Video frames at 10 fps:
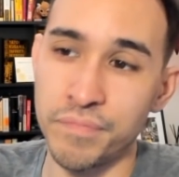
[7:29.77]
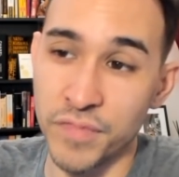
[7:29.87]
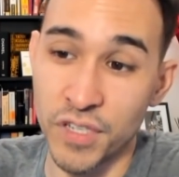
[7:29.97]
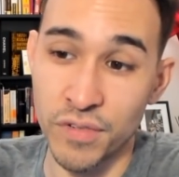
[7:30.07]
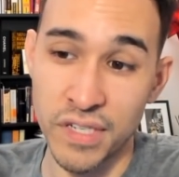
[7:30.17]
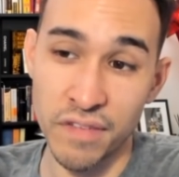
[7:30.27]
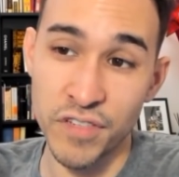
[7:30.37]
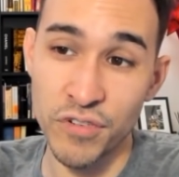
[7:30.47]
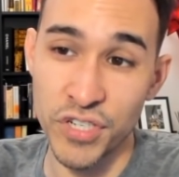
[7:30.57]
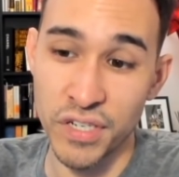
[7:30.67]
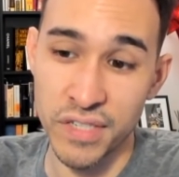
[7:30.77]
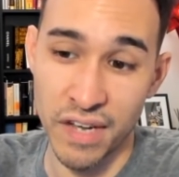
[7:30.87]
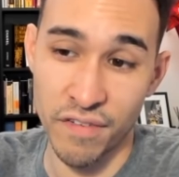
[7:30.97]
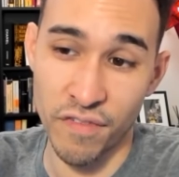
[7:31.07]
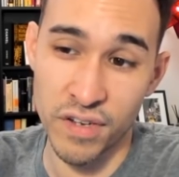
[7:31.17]
So still have two shields. I
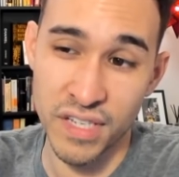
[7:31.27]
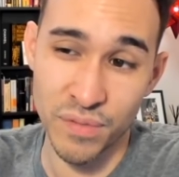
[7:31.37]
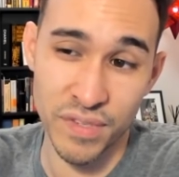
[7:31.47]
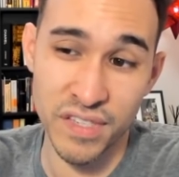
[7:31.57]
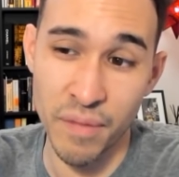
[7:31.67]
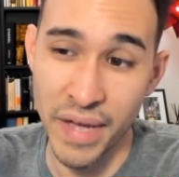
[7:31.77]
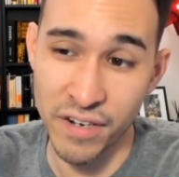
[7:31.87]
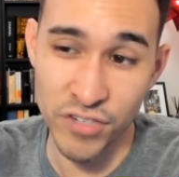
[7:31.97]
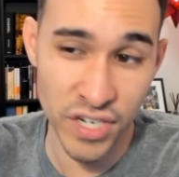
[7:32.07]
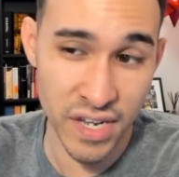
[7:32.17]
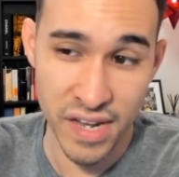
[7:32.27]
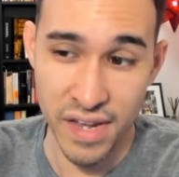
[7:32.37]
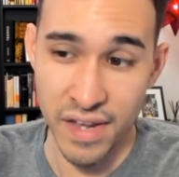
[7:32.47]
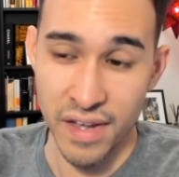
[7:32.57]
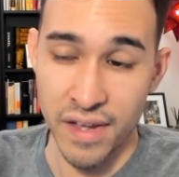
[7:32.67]
have a Froslass with some energy,
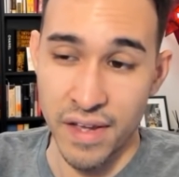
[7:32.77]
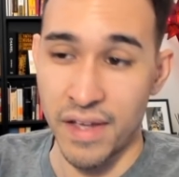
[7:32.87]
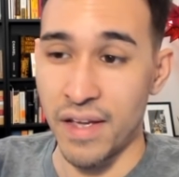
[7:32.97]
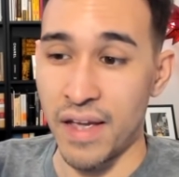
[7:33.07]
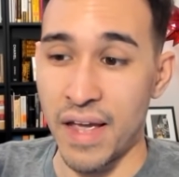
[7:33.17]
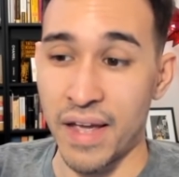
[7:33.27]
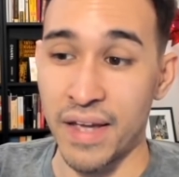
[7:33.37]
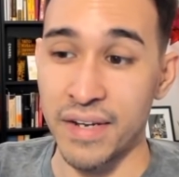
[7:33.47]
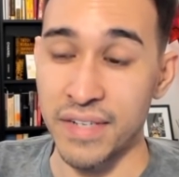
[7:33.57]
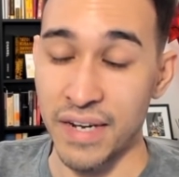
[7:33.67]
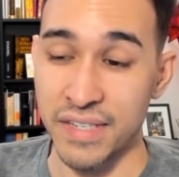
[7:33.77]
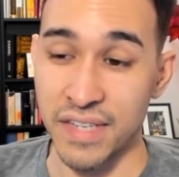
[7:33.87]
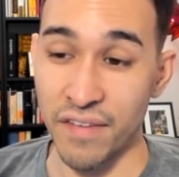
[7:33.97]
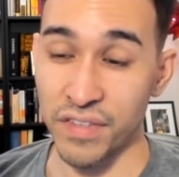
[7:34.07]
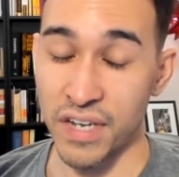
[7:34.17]
and an
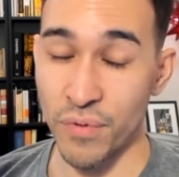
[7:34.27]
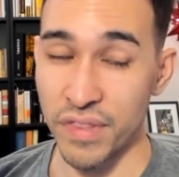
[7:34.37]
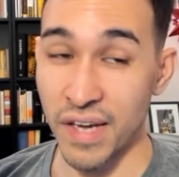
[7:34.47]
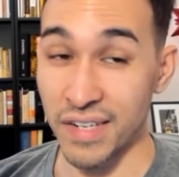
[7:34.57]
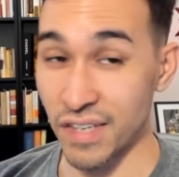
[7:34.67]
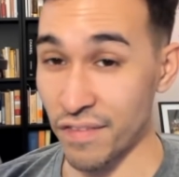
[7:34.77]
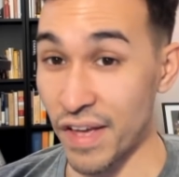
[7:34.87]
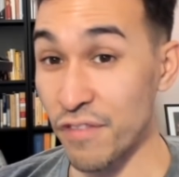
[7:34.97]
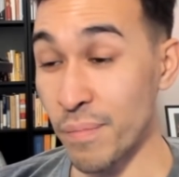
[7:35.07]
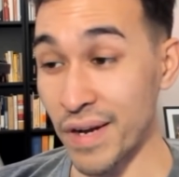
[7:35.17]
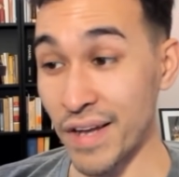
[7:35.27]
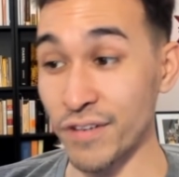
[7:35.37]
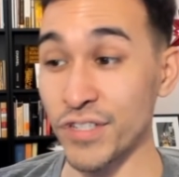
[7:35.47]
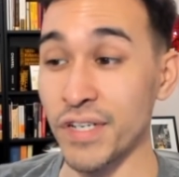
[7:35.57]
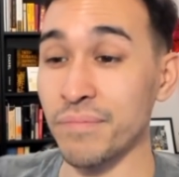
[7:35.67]
Escavalier with not a ton of health, but
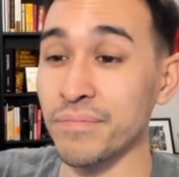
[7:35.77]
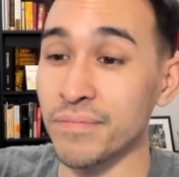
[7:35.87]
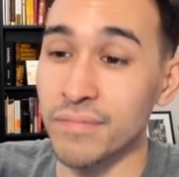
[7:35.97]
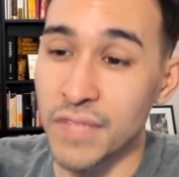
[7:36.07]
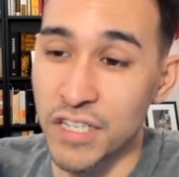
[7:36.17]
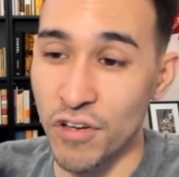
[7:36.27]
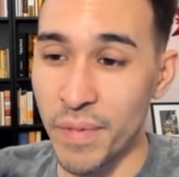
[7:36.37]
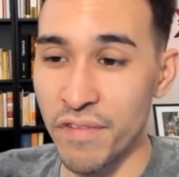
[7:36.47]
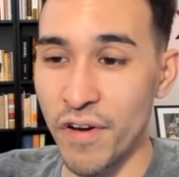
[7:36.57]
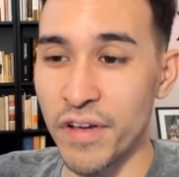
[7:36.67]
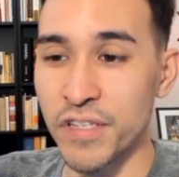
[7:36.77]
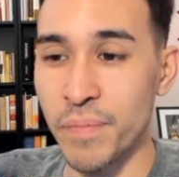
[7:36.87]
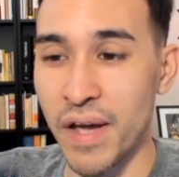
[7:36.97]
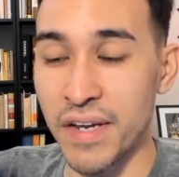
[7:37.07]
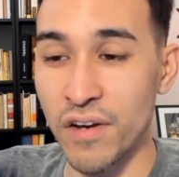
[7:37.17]
energy. So I'm in a very good
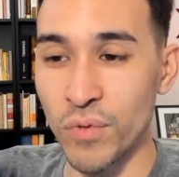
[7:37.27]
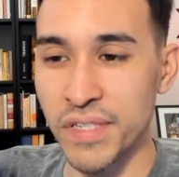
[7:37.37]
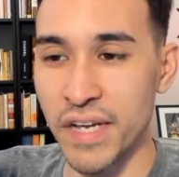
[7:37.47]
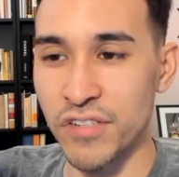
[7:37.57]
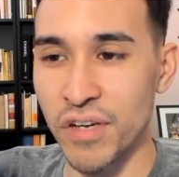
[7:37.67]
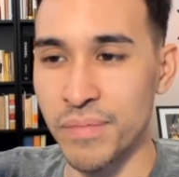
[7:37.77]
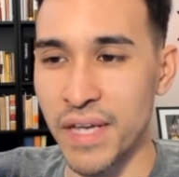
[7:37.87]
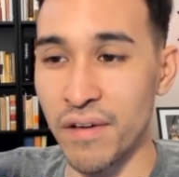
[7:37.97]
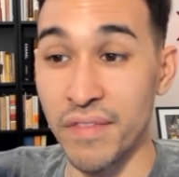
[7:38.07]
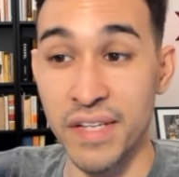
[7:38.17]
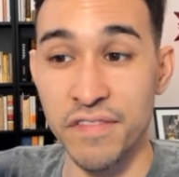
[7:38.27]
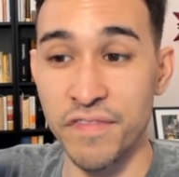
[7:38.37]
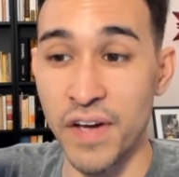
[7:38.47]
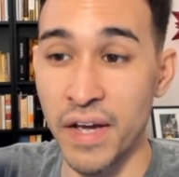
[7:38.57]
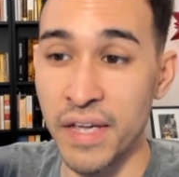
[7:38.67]
spot here. Whiscash comes out, and that's
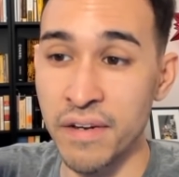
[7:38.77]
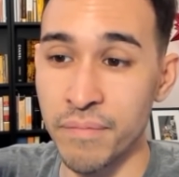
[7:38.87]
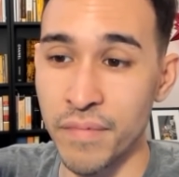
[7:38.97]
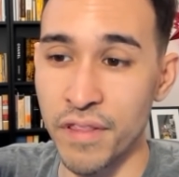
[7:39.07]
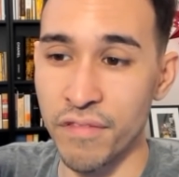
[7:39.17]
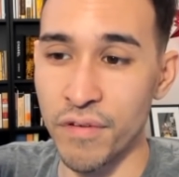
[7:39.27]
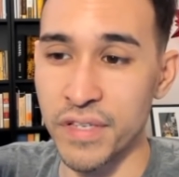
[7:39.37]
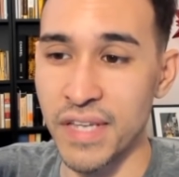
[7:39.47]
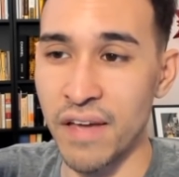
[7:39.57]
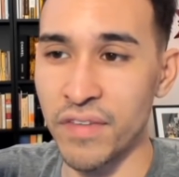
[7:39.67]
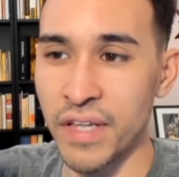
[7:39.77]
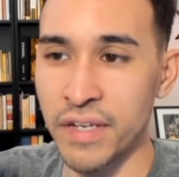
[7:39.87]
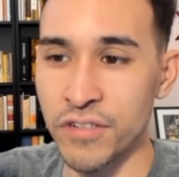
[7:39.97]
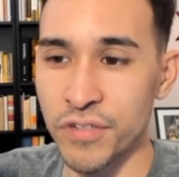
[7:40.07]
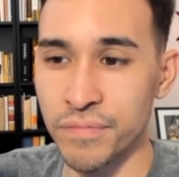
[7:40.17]
fine. I'm going to throw this
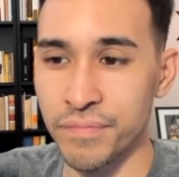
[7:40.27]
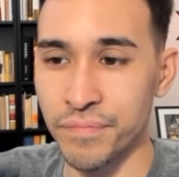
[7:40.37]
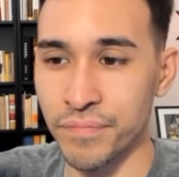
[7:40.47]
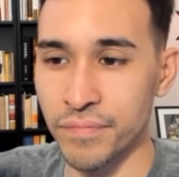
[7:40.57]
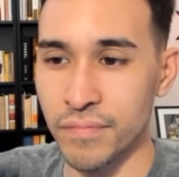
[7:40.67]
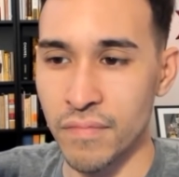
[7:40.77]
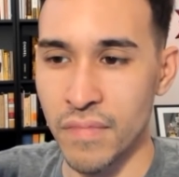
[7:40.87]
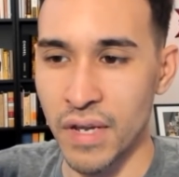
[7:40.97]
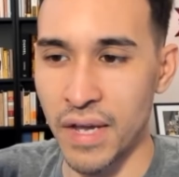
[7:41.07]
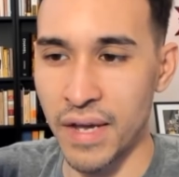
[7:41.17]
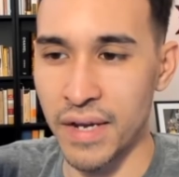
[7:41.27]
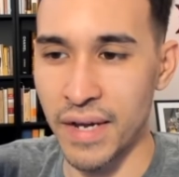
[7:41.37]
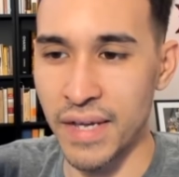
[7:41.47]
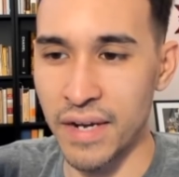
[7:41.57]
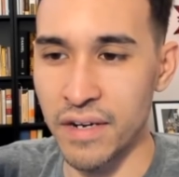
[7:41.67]
Avalanche. And
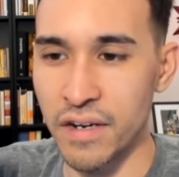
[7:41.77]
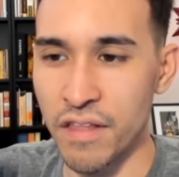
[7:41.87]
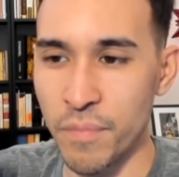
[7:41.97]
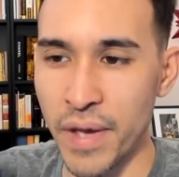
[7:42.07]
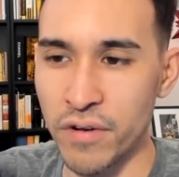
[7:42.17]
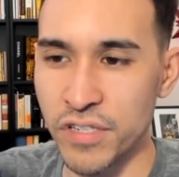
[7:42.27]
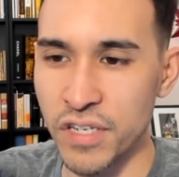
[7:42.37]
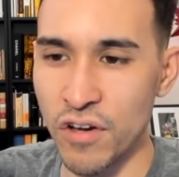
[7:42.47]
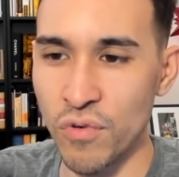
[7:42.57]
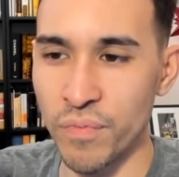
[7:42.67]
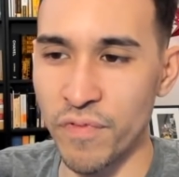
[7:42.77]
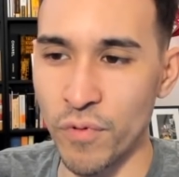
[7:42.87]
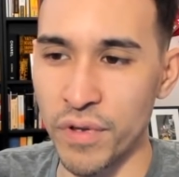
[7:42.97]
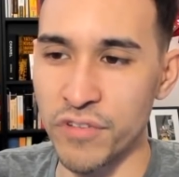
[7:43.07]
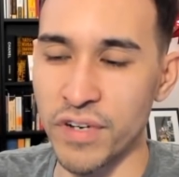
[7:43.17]
I get another Powder Snow
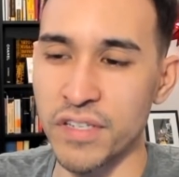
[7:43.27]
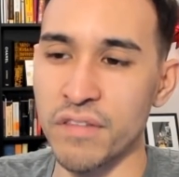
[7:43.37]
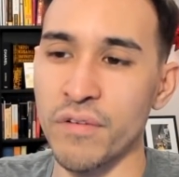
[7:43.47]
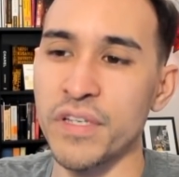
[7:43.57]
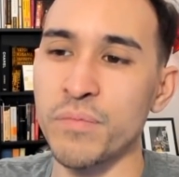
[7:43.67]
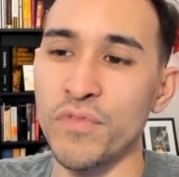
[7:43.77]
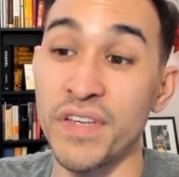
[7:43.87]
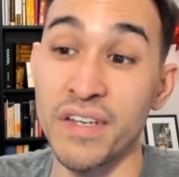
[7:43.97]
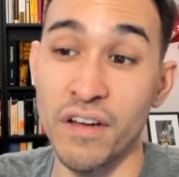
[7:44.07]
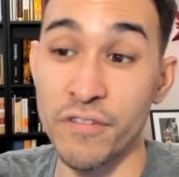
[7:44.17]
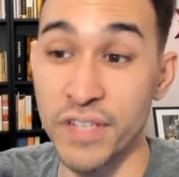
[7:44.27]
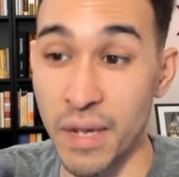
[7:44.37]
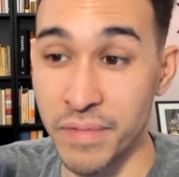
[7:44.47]
before he tries to throw his move. He had undertapped